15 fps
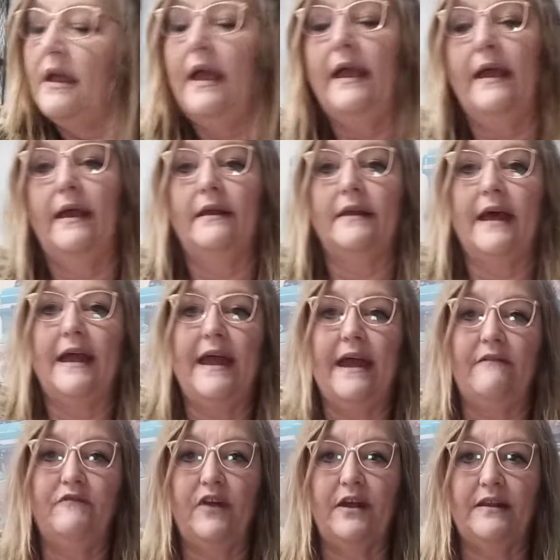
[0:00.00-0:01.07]
and I
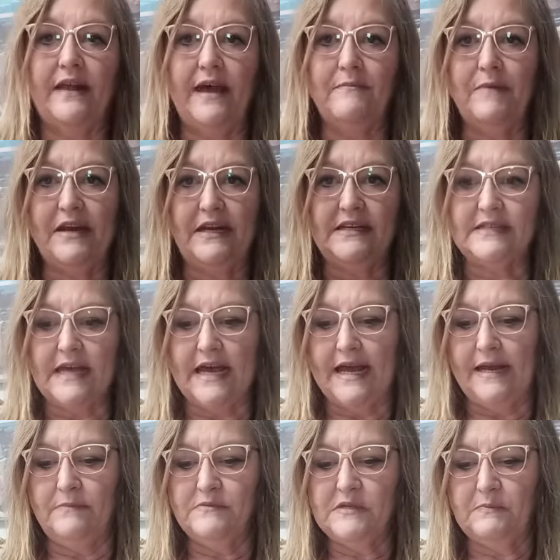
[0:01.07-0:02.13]
have done that many
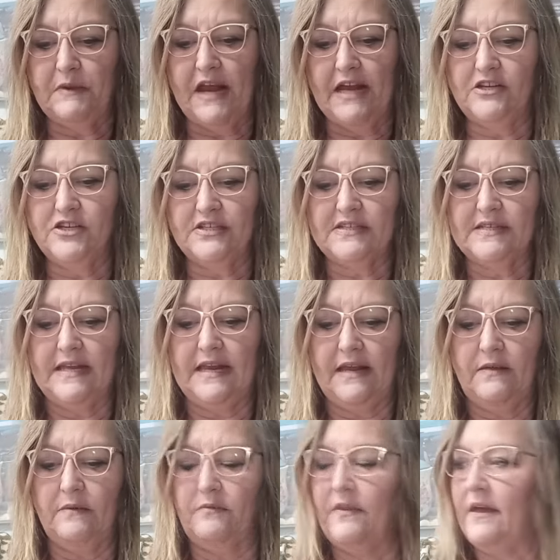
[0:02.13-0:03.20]
times, but I just
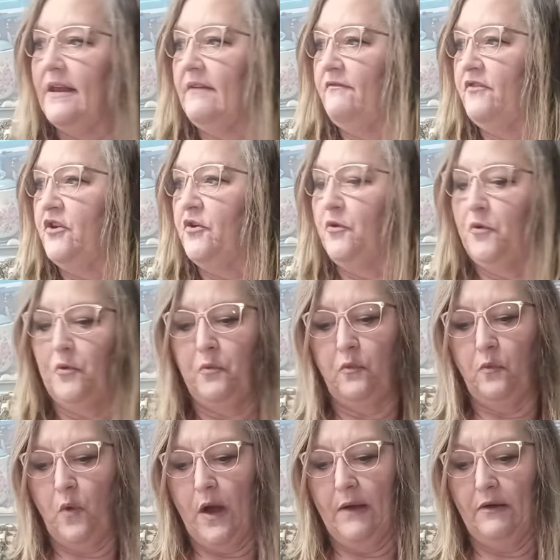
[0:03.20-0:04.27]
think that if you
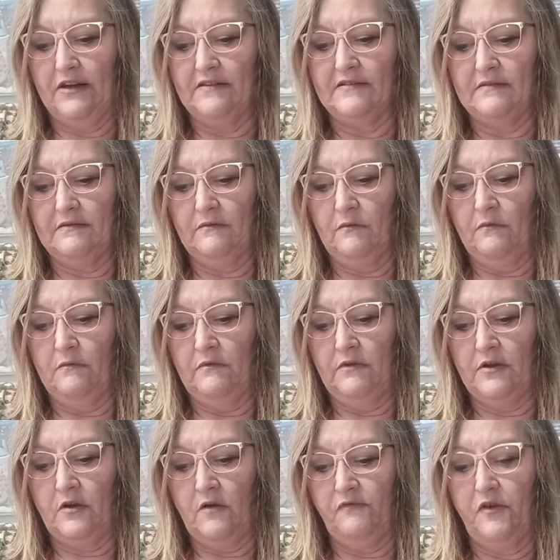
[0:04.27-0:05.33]
want,
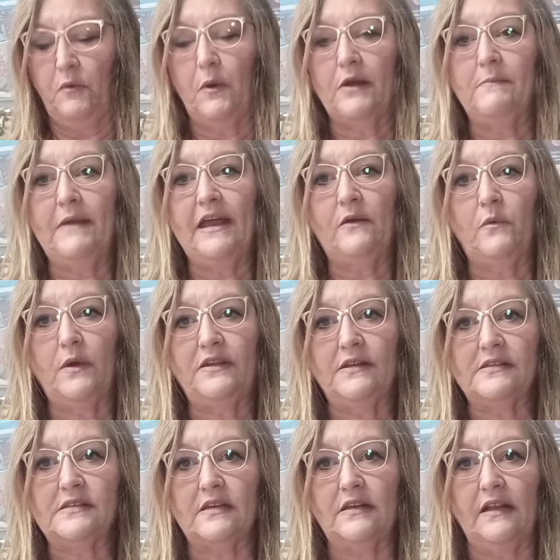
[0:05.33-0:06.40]
if you want to make one
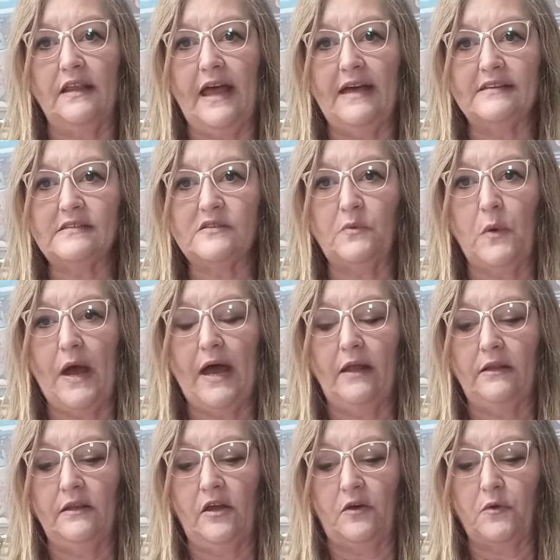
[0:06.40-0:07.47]
that's going to last a
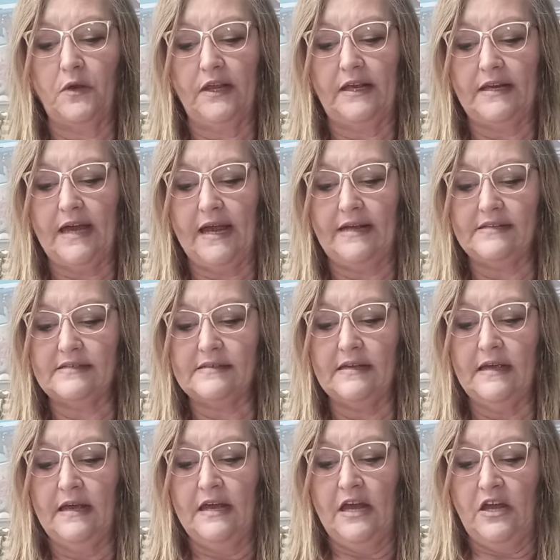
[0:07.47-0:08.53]
while and look really
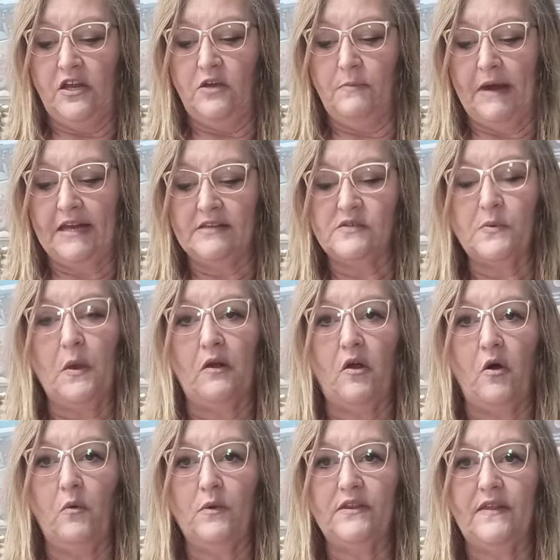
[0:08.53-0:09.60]
nice, you might as well
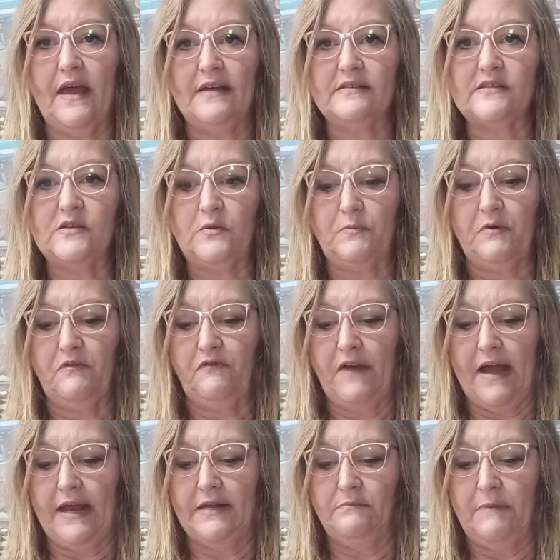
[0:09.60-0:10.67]
go with that super
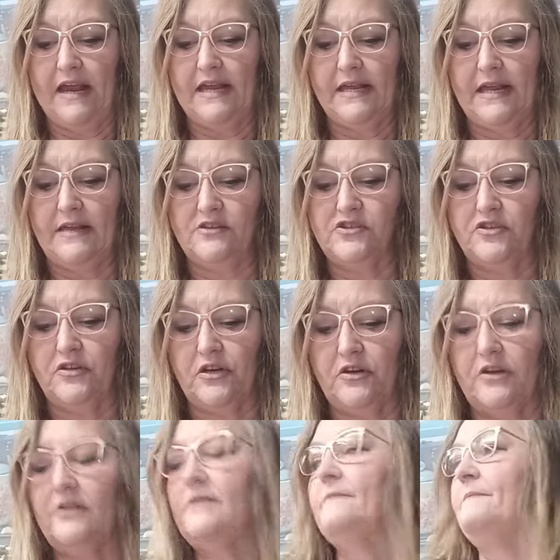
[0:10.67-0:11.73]
fine baking
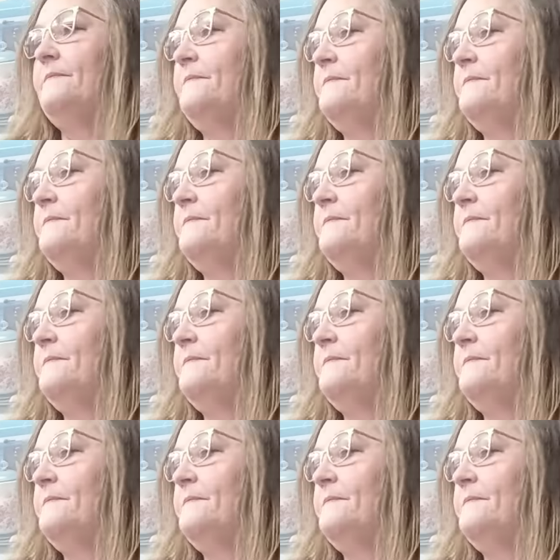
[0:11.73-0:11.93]
sugar.